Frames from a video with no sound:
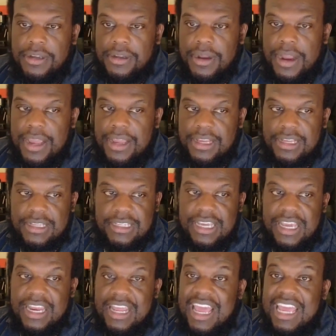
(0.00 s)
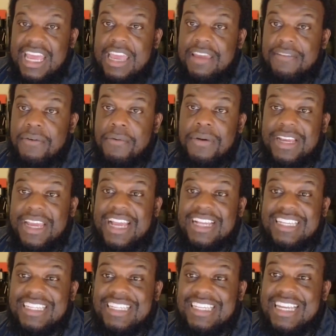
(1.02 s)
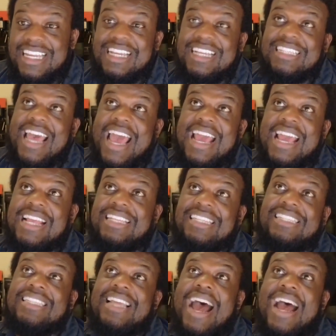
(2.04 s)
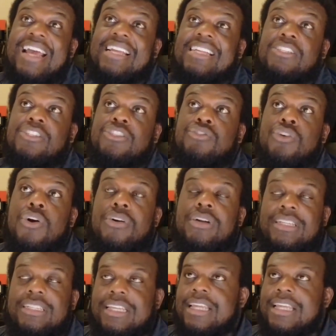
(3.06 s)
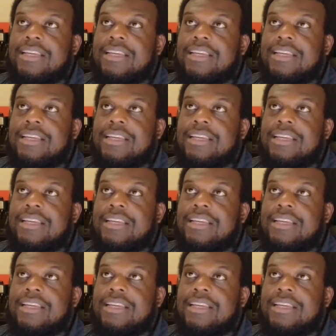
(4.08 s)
Right? Because again, even when Kansas City is at it's not its strongest,